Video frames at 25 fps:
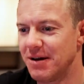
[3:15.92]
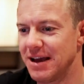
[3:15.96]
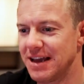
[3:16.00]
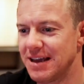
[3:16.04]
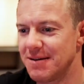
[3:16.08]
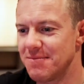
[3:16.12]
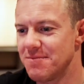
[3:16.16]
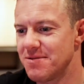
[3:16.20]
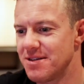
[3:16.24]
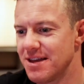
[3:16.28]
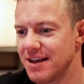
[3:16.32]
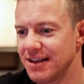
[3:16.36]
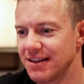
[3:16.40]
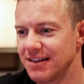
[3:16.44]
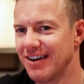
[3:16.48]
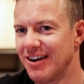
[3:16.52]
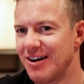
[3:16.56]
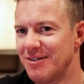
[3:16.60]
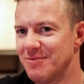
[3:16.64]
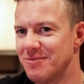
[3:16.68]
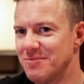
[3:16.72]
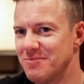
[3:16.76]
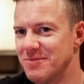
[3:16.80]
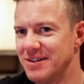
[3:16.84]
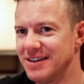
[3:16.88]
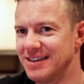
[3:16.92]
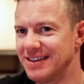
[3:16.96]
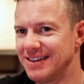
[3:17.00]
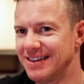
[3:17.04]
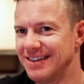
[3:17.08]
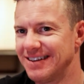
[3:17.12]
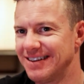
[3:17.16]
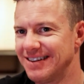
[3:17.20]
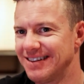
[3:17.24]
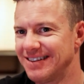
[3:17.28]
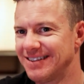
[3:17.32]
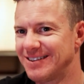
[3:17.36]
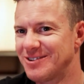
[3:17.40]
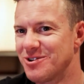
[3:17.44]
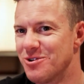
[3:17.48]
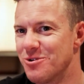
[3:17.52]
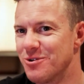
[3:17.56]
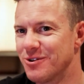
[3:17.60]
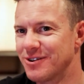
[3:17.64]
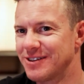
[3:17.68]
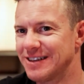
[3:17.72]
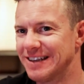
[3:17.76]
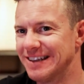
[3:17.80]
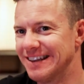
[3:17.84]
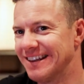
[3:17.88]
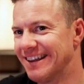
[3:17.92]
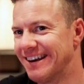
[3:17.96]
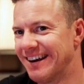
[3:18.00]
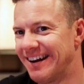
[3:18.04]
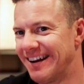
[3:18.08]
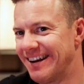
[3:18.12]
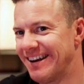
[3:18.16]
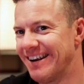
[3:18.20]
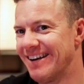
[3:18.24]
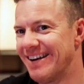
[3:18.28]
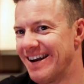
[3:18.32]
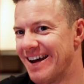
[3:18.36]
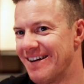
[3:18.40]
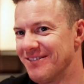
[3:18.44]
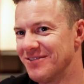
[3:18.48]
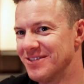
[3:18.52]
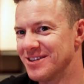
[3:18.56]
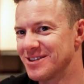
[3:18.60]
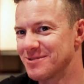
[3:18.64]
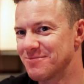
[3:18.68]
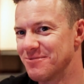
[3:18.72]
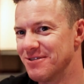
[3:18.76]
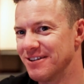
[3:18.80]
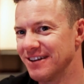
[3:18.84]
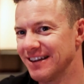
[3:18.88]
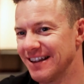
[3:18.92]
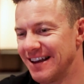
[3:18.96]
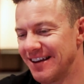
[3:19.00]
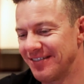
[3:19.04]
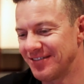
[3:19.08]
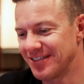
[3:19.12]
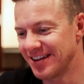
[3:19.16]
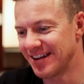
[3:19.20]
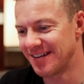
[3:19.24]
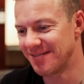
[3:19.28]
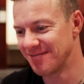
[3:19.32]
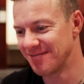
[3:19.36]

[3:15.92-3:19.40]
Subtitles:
make him think that I'm a bit cooked and that I don't have the sprint left, and